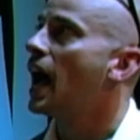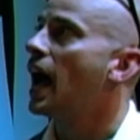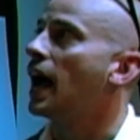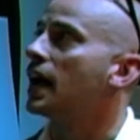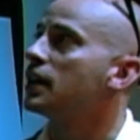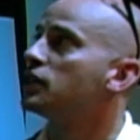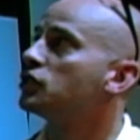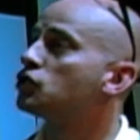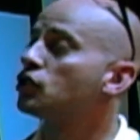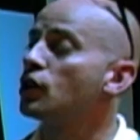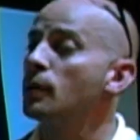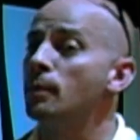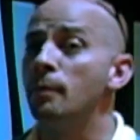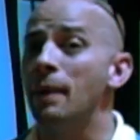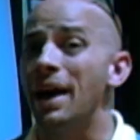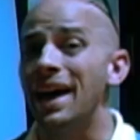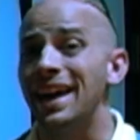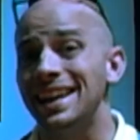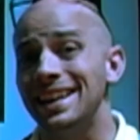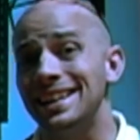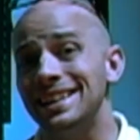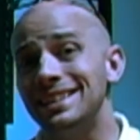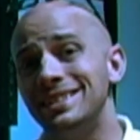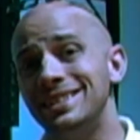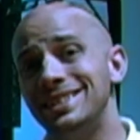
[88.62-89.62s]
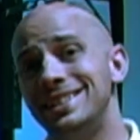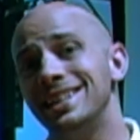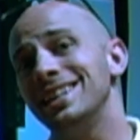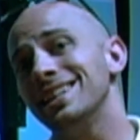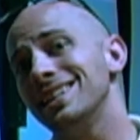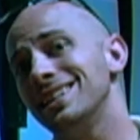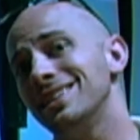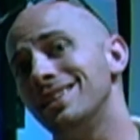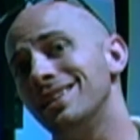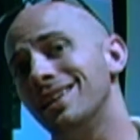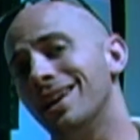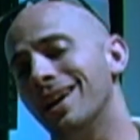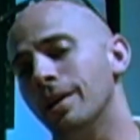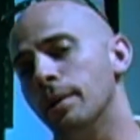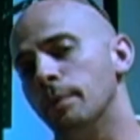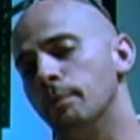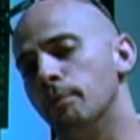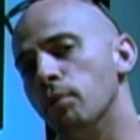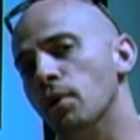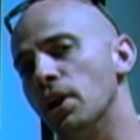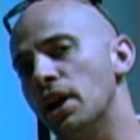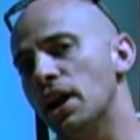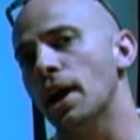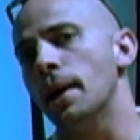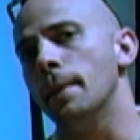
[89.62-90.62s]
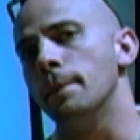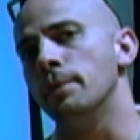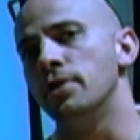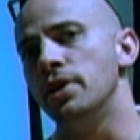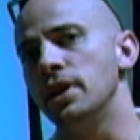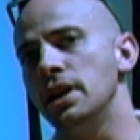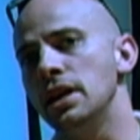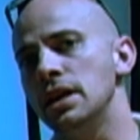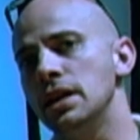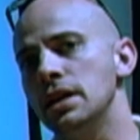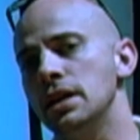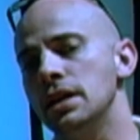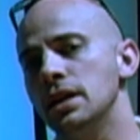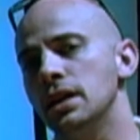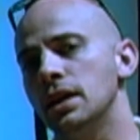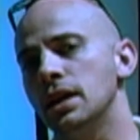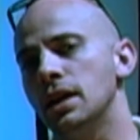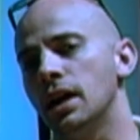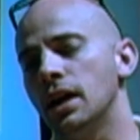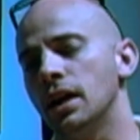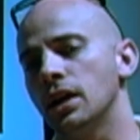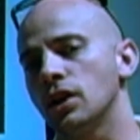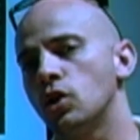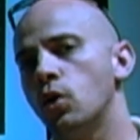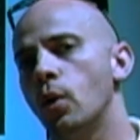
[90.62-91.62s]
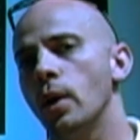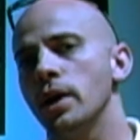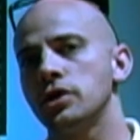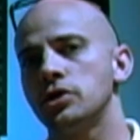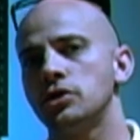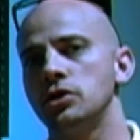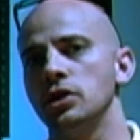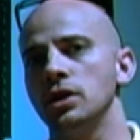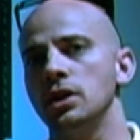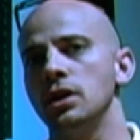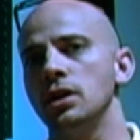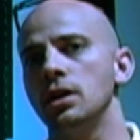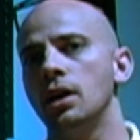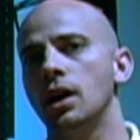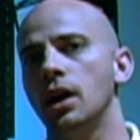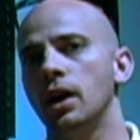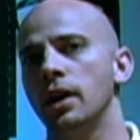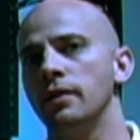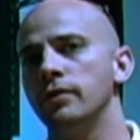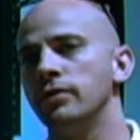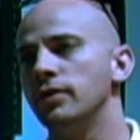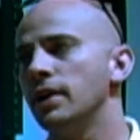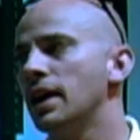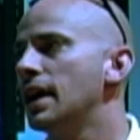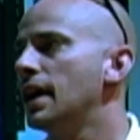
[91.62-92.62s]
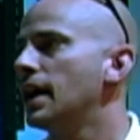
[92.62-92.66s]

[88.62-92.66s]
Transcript: Somebody did bring up the question of,